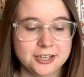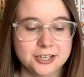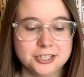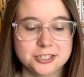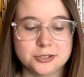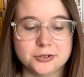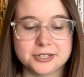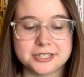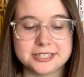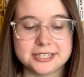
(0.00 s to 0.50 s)

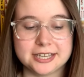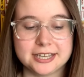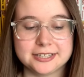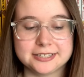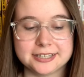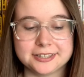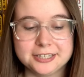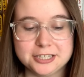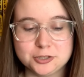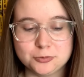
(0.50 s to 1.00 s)
So it says,
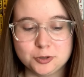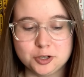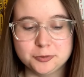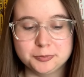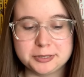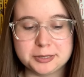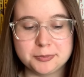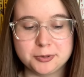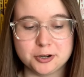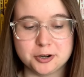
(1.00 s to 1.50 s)
In this world,
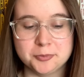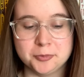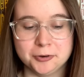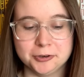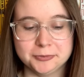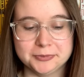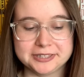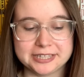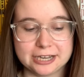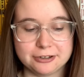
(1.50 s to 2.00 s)
people are born
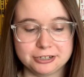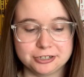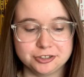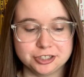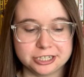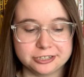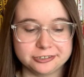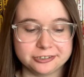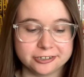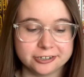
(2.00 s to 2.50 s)
without a
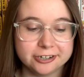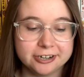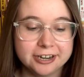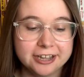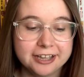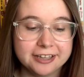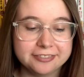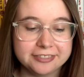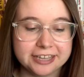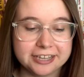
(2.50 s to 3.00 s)
gender.
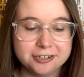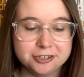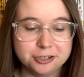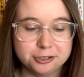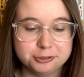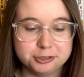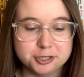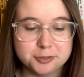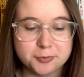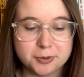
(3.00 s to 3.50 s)
Then
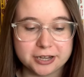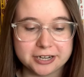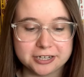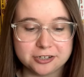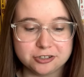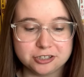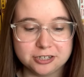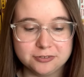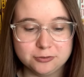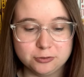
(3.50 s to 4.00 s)
children's bodies
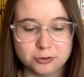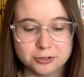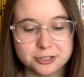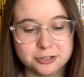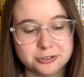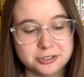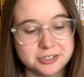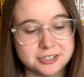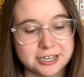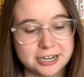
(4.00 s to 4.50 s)
shift toward their
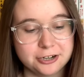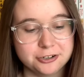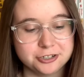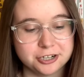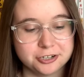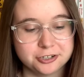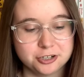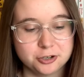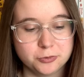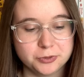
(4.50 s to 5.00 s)
desired
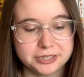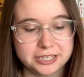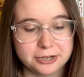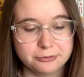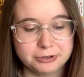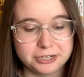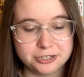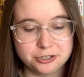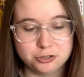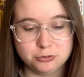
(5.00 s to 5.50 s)
gender when they
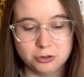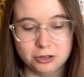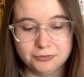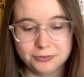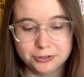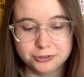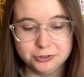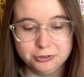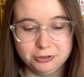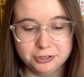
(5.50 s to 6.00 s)
reach 12
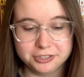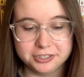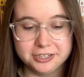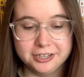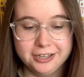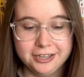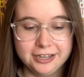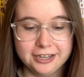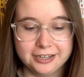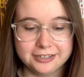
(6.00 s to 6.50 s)
years old.
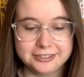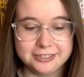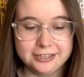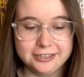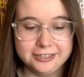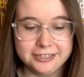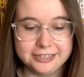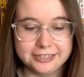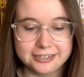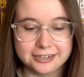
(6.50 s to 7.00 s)
Until
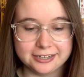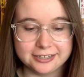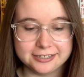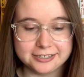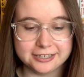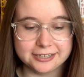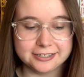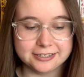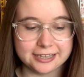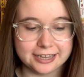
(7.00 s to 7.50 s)

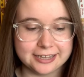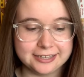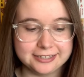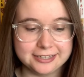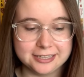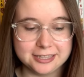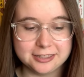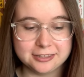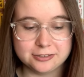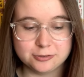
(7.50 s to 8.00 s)
Hinase's
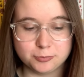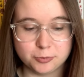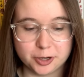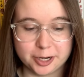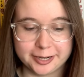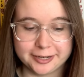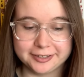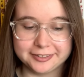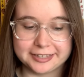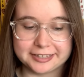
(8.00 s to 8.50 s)
18th
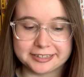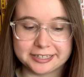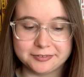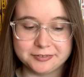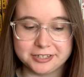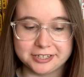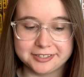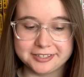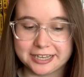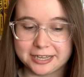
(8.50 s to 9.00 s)
spring, they lived
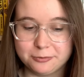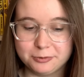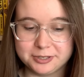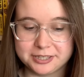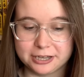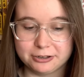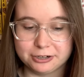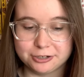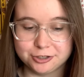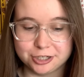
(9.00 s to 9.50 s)
content
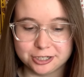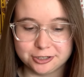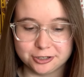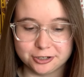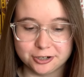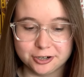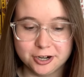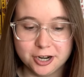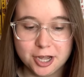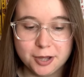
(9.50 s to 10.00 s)
without a
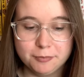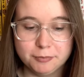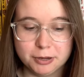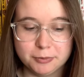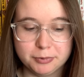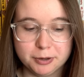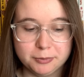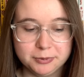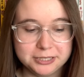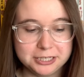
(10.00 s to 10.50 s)
gender, but
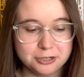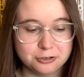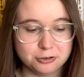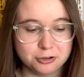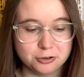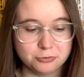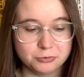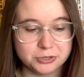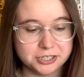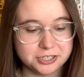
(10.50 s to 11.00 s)
bubbly
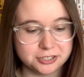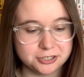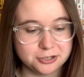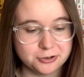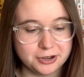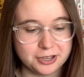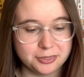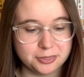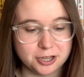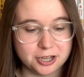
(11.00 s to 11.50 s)
girl Ritsu
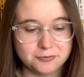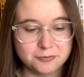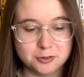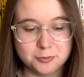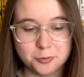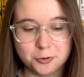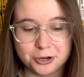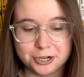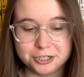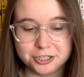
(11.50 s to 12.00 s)
and thoughtful
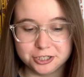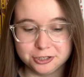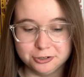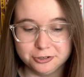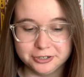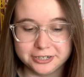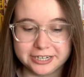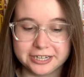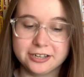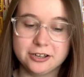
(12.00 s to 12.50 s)
boy
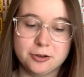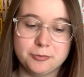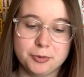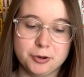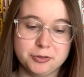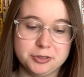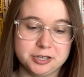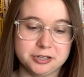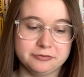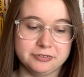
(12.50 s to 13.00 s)
Shiori
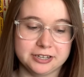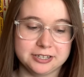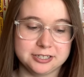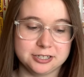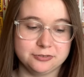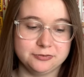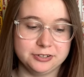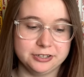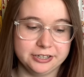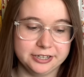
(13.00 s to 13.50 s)
both confessed their
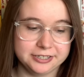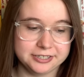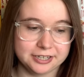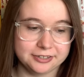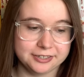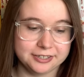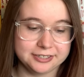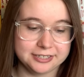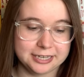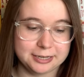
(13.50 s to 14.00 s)
feelings on
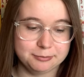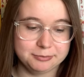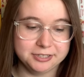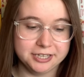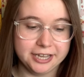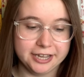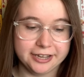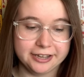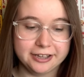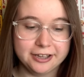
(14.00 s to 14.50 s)
the same
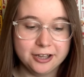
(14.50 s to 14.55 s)
day.